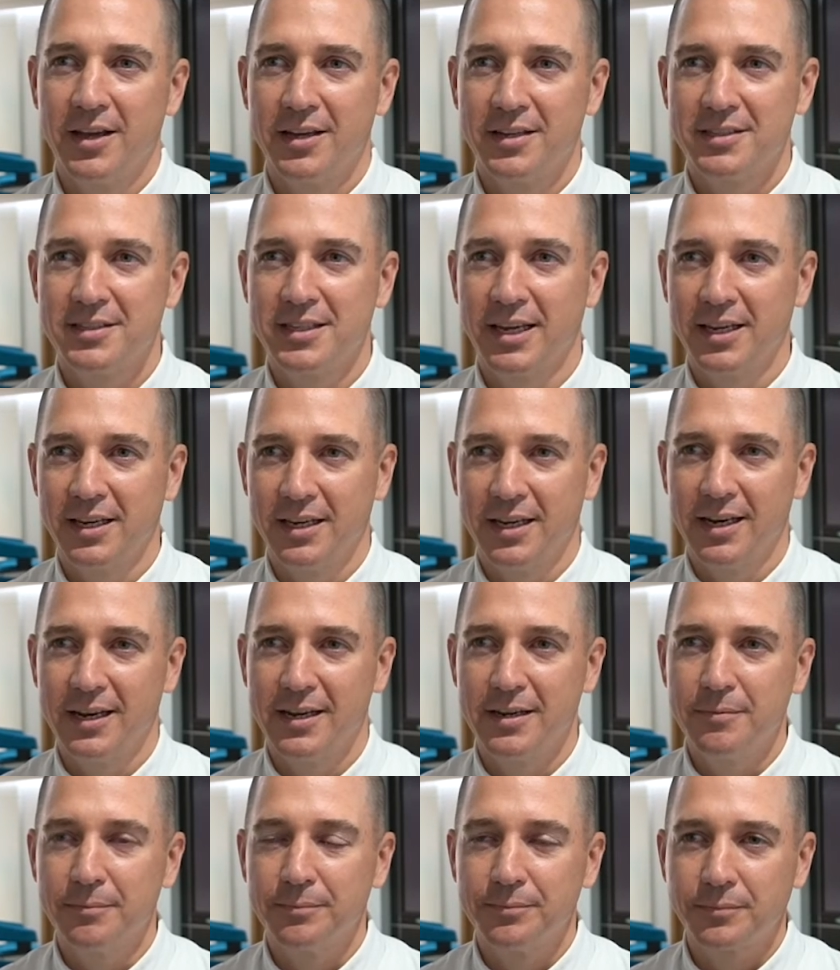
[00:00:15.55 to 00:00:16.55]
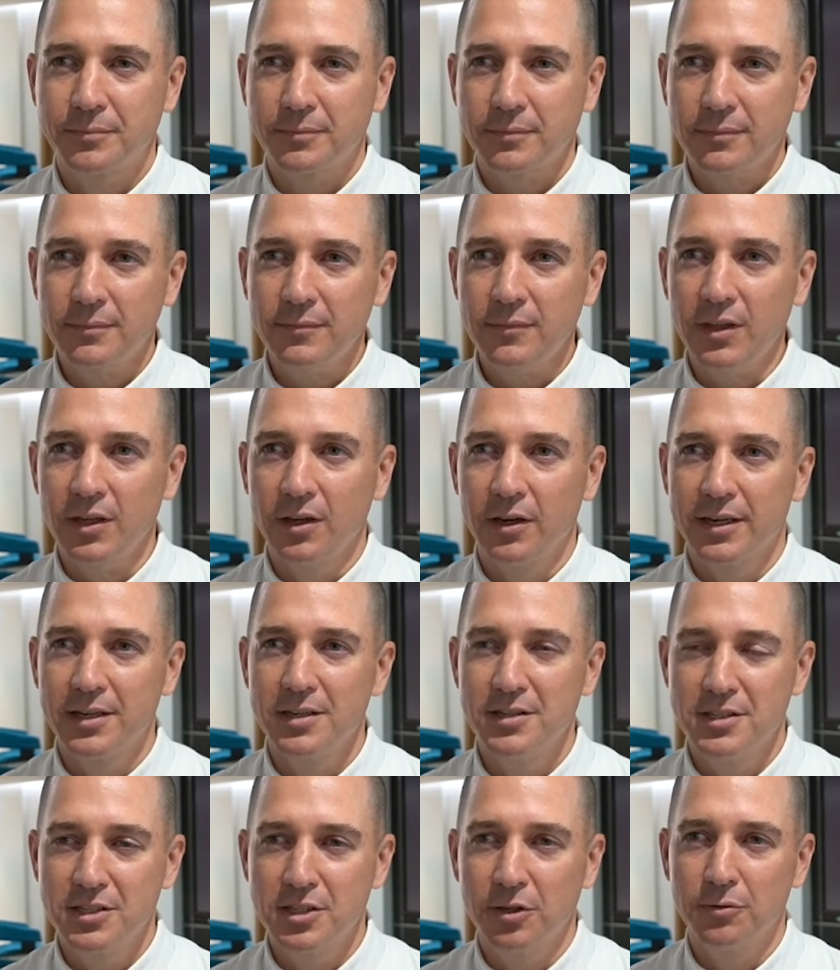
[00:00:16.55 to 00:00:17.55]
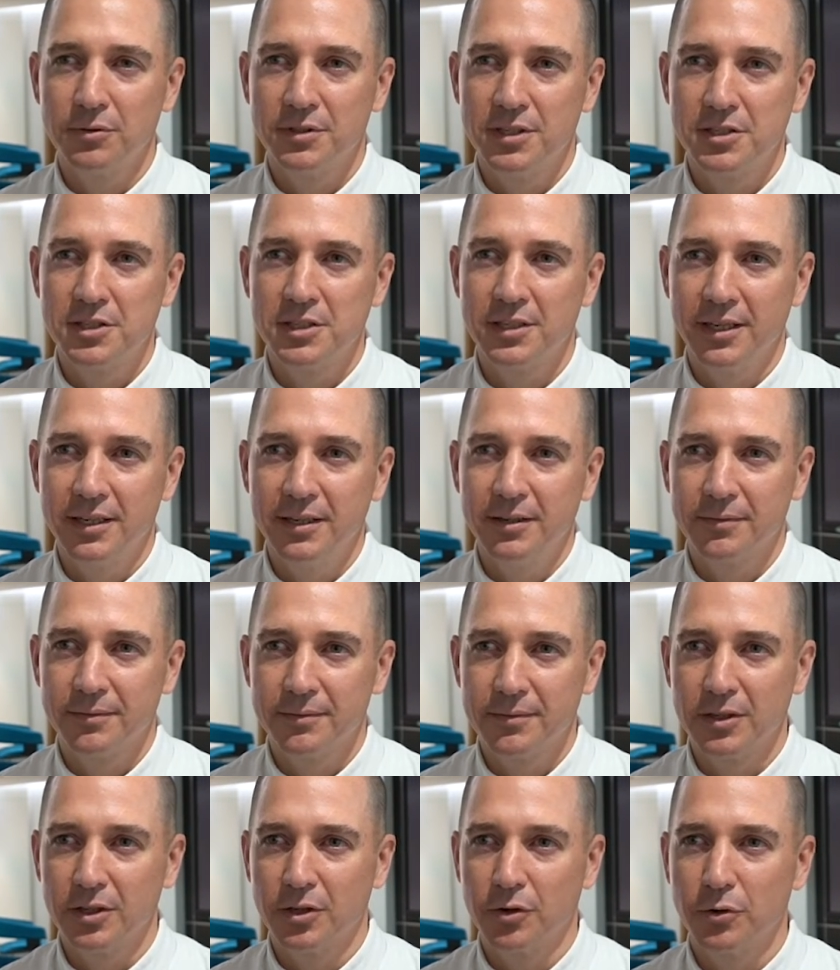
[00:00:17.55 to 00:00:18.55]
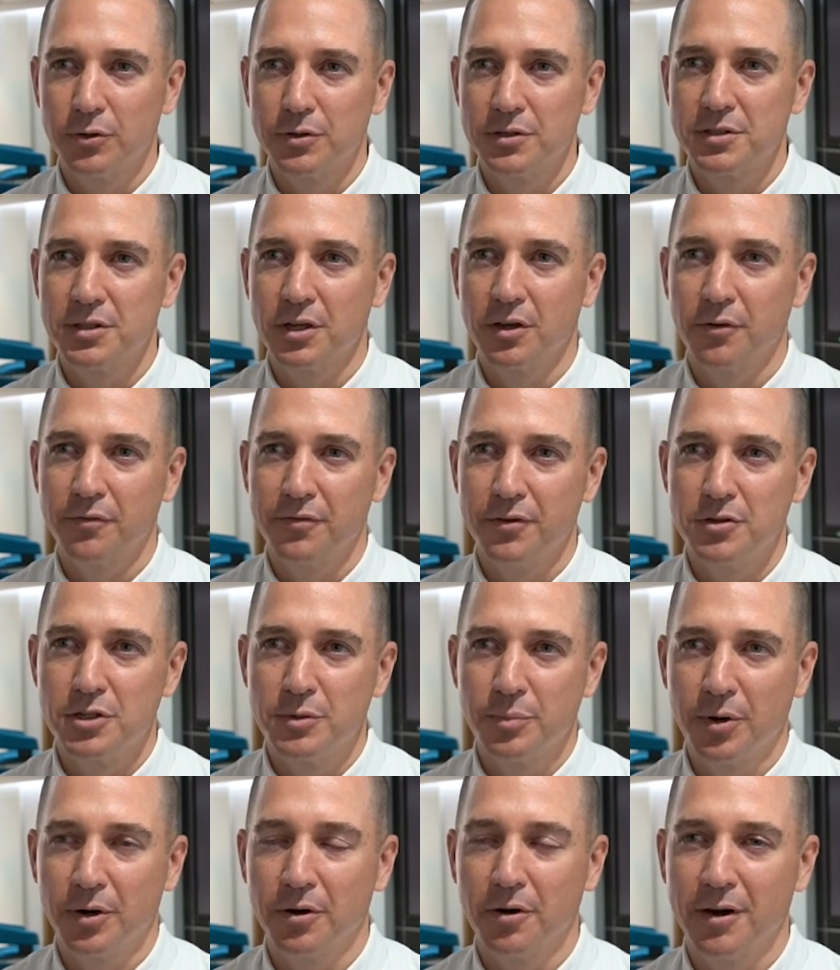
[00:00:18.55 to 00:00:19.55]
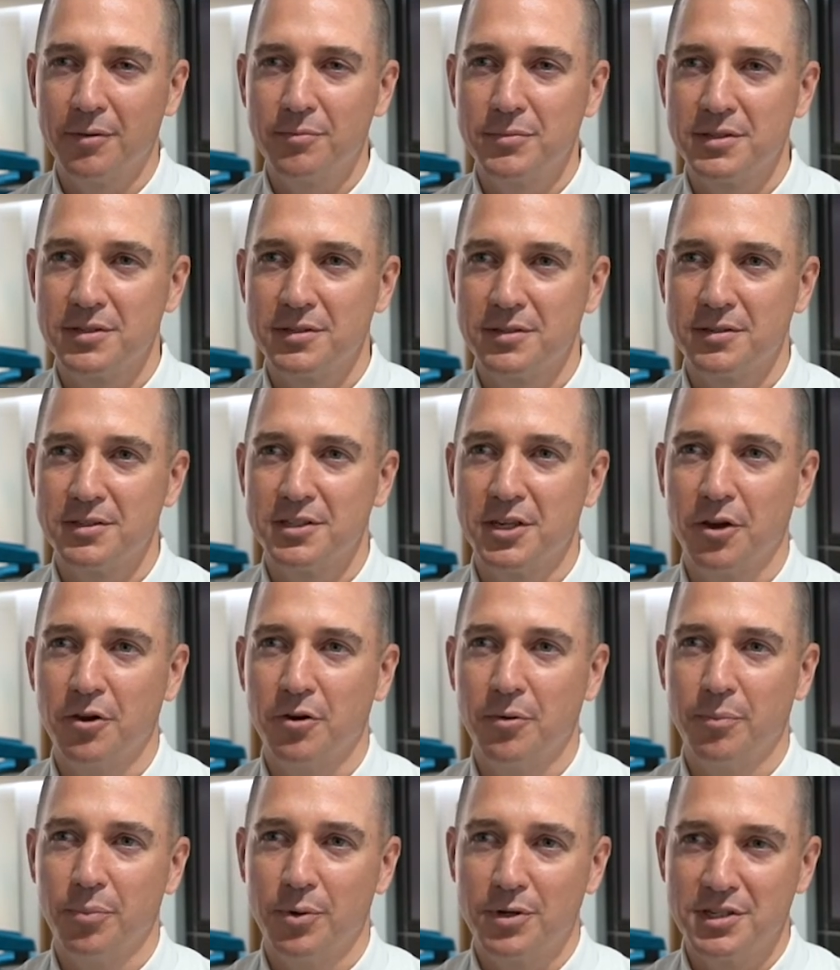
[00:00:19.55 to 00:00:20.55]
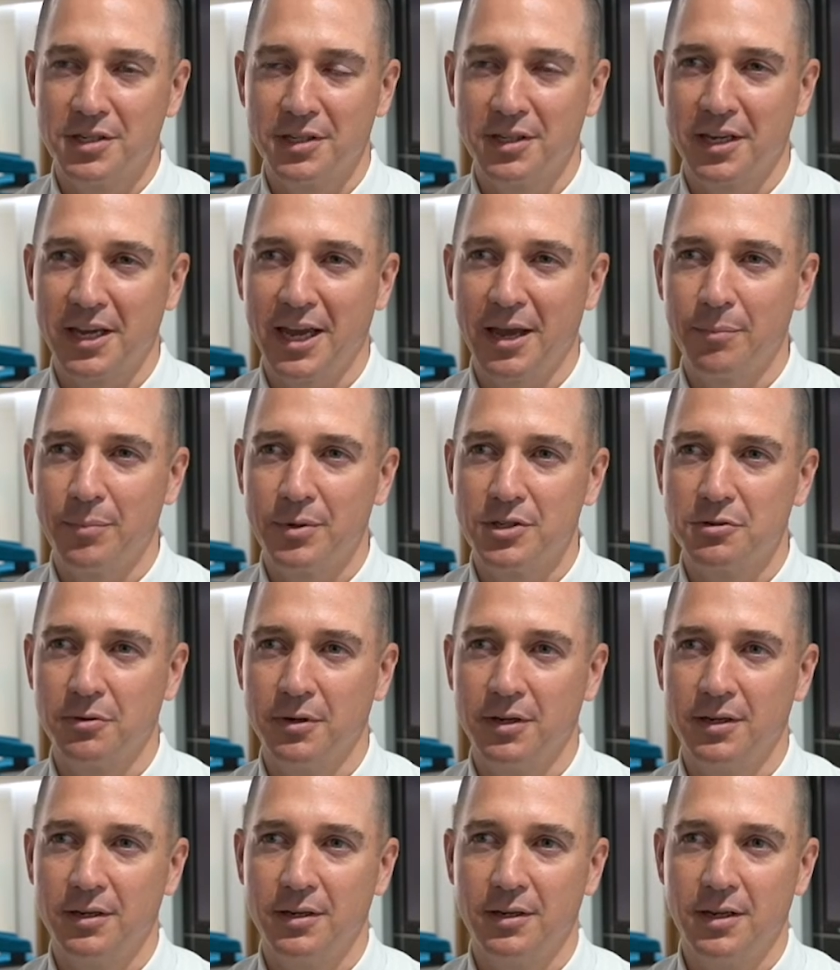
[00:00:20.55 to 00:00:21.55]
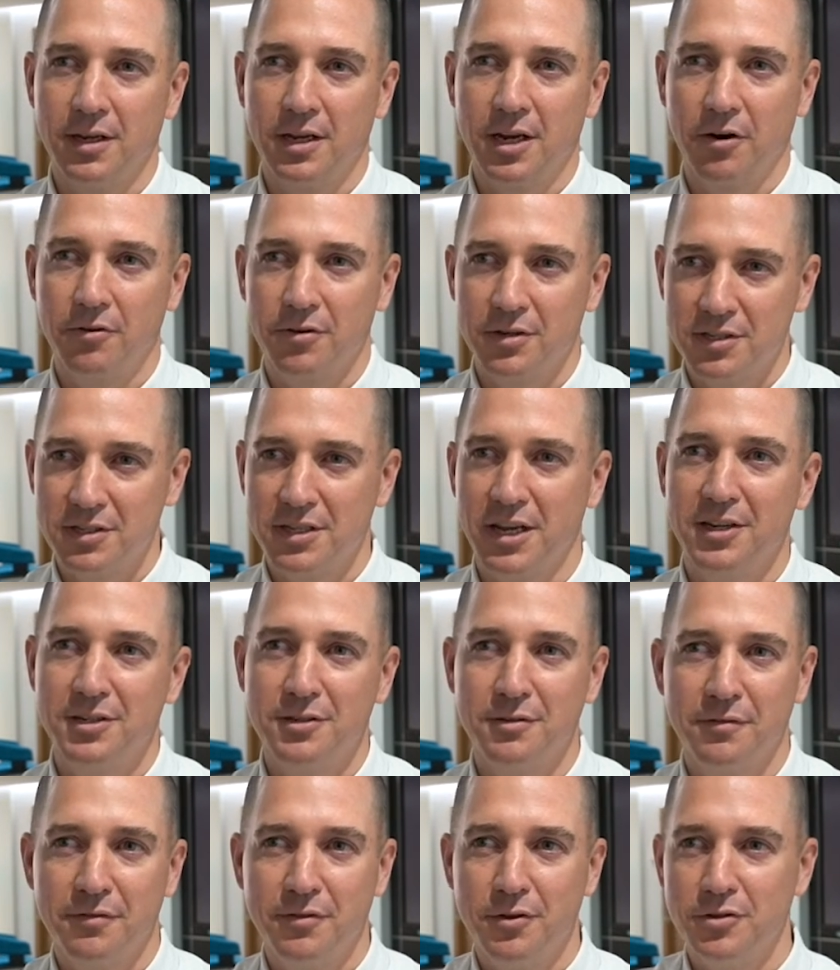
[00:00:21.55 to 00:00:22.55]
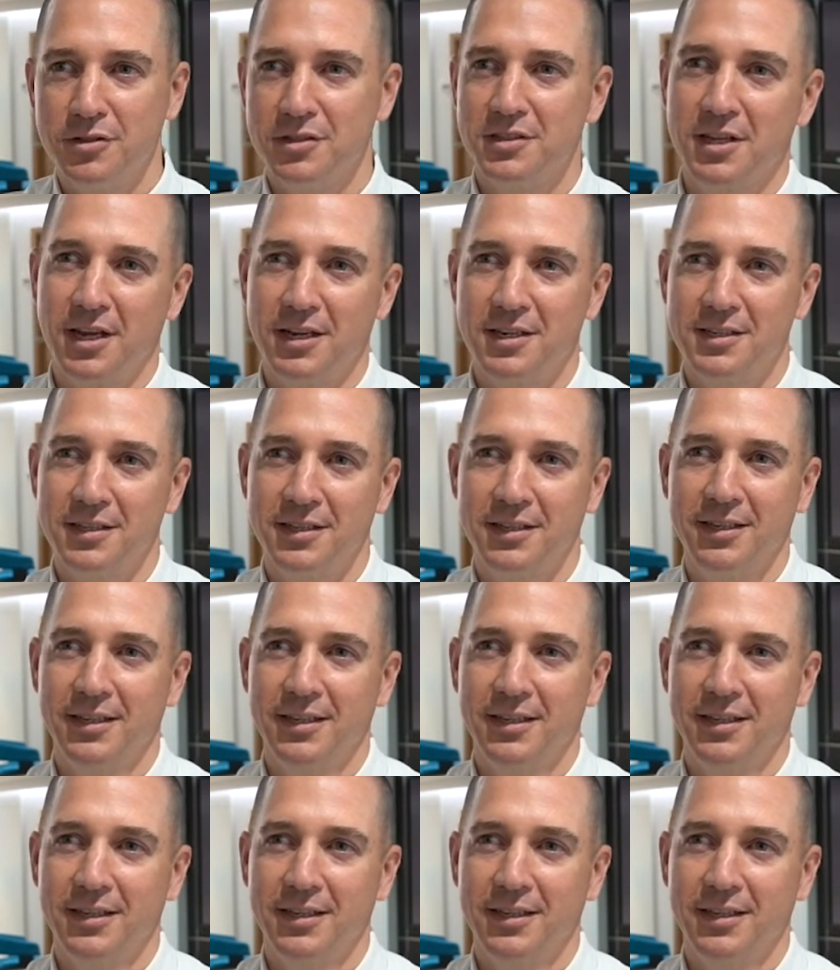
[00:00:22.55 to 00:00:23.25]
Secondly, I consult digitally across our future programs, so bridging the gap between current state and future state.